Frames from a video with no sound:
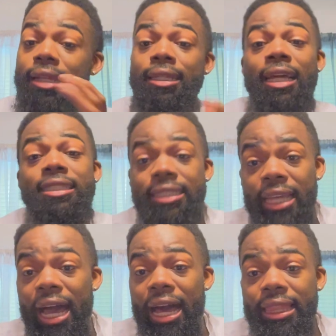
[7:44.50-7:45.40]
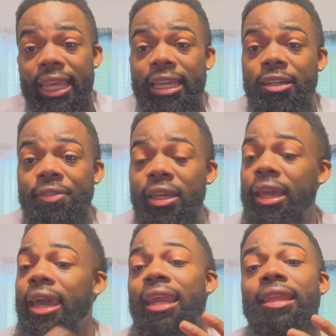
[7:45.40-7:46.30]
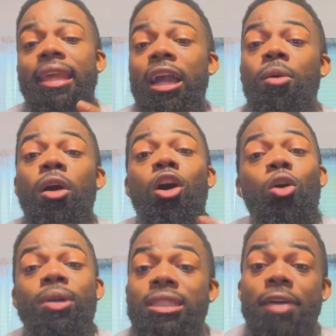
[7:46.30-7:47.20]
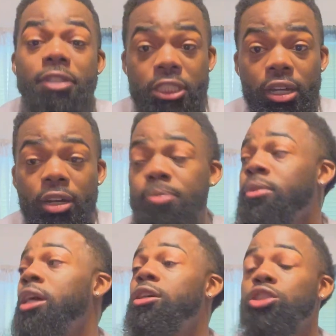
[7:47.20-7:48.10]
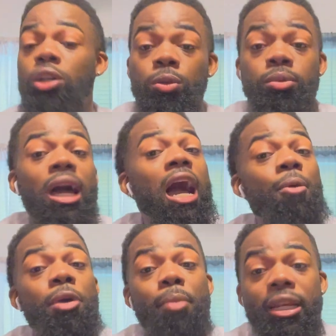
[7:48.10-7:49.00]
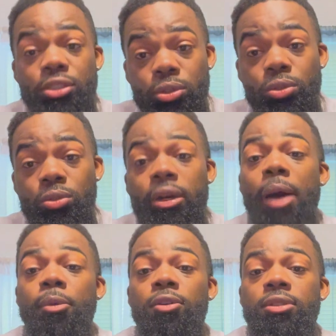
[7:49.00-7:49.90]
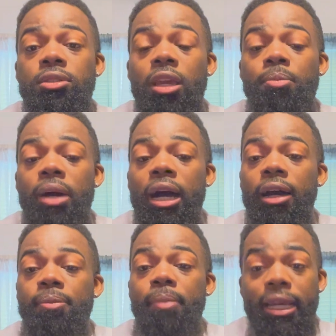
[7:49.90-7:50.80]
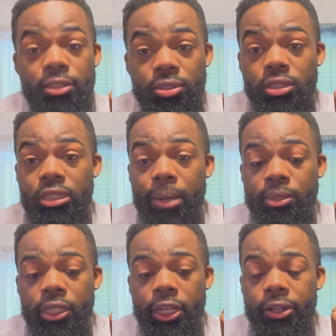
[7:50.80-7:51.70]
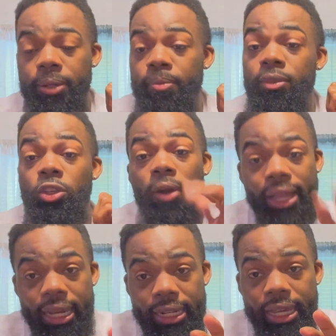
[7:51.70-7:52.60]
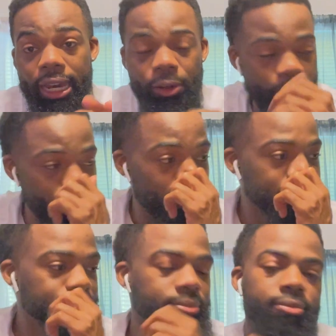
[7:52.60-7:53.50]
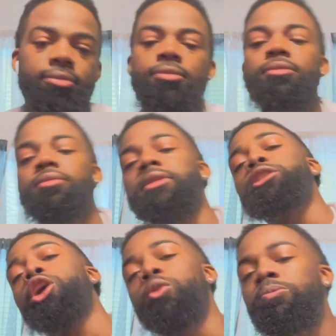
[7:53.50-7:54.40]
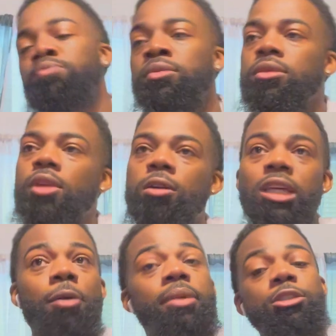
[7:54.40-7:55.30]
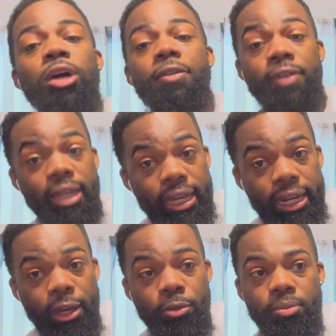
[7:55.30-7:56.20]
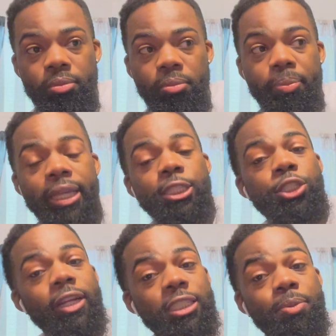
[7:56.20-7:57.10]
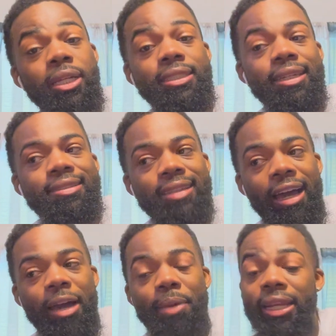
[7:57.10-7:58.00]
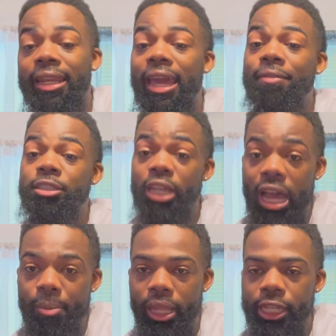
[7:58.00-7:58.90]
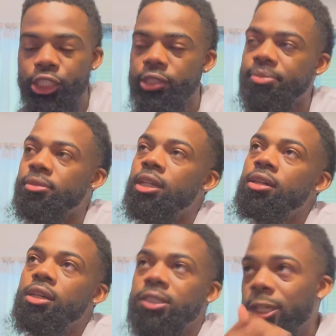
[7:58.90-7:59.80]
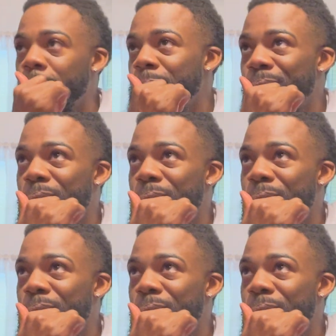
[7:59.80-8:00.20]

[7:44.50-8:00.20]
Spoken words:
That's just how I think of it. And I think I will always have a job. So I went back to school. I'm going to get my master's in cybersecurity. So I got that out the way, right? So on top of me trying to figure that out, being stressed because at the time I didn't have a job last year. So